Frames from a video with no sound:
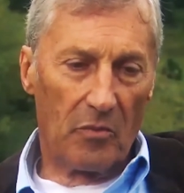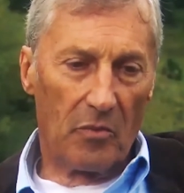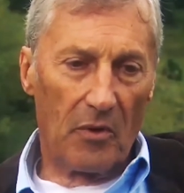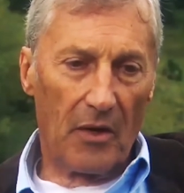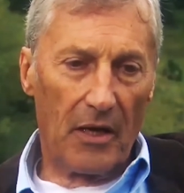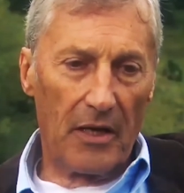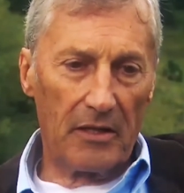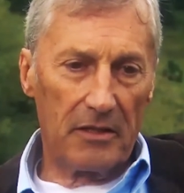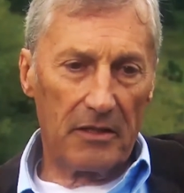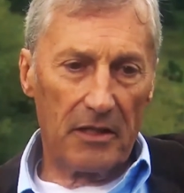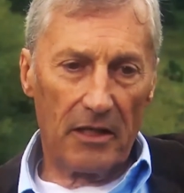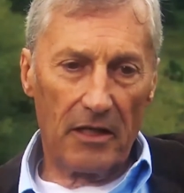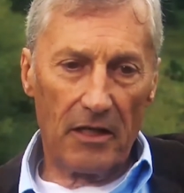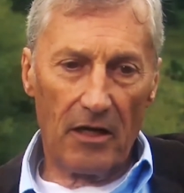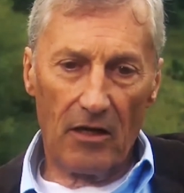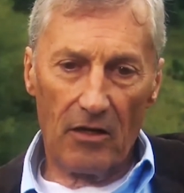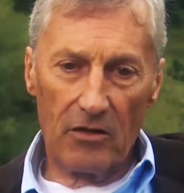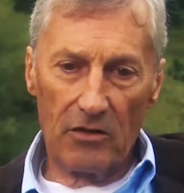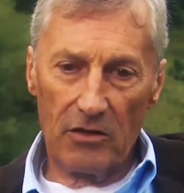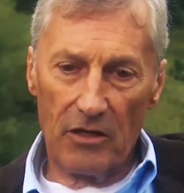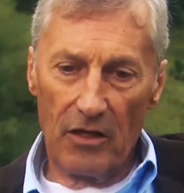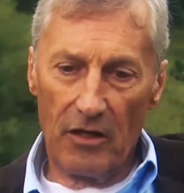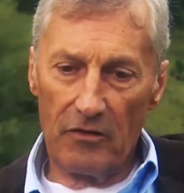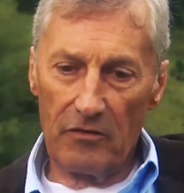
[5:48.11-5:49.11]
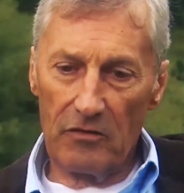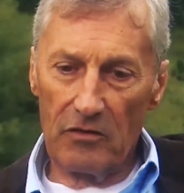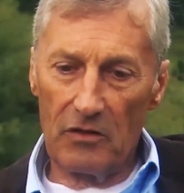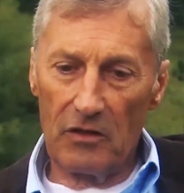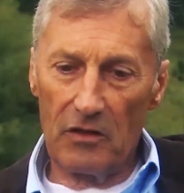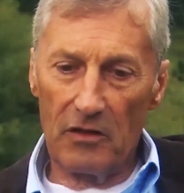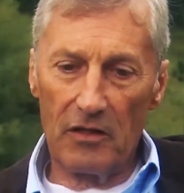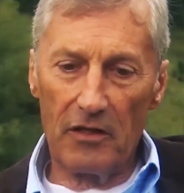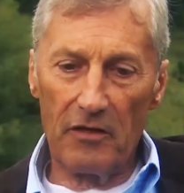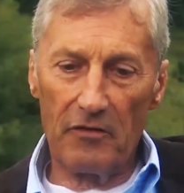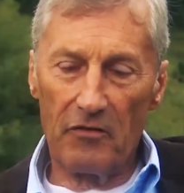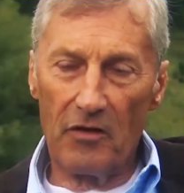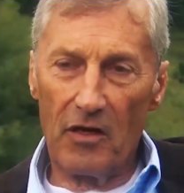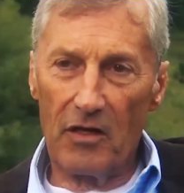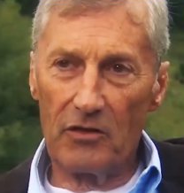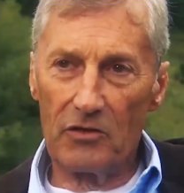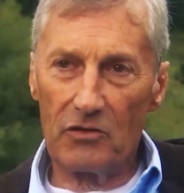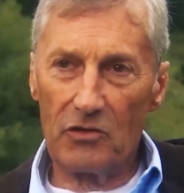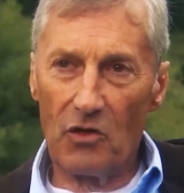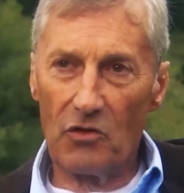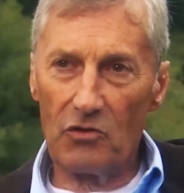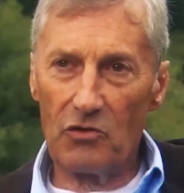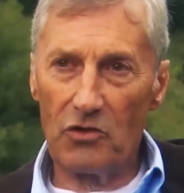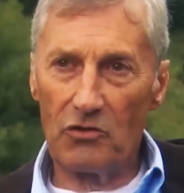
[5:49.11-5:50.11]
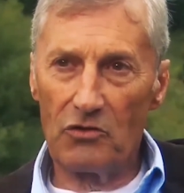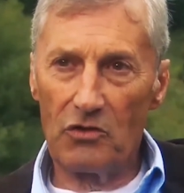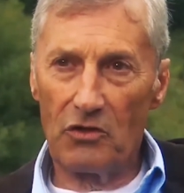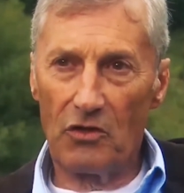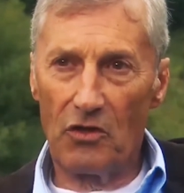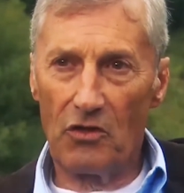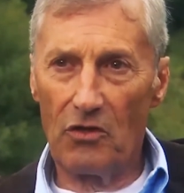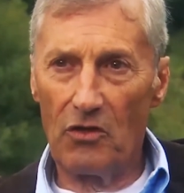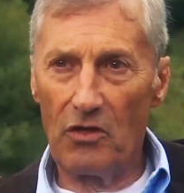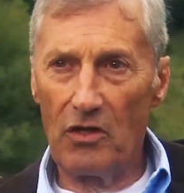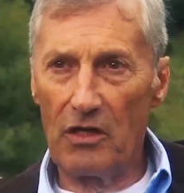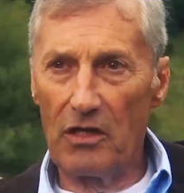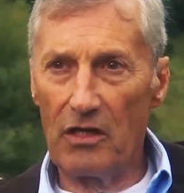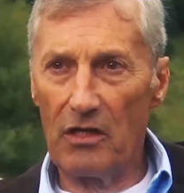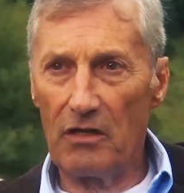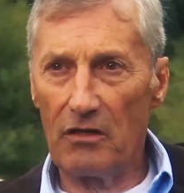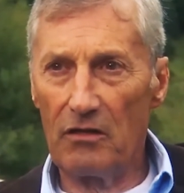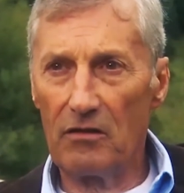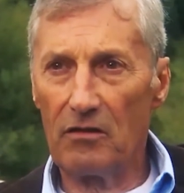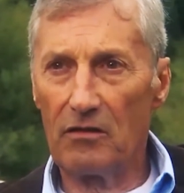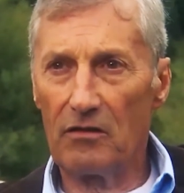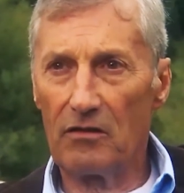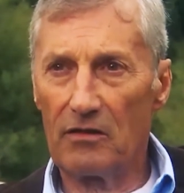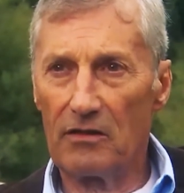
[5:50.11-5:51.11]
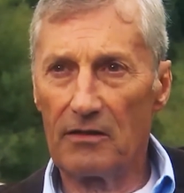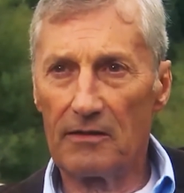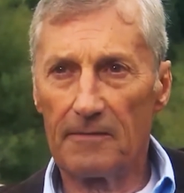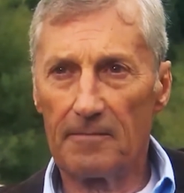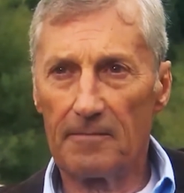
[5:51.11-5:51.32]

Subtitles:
bracing ourselves to live on Social Security here,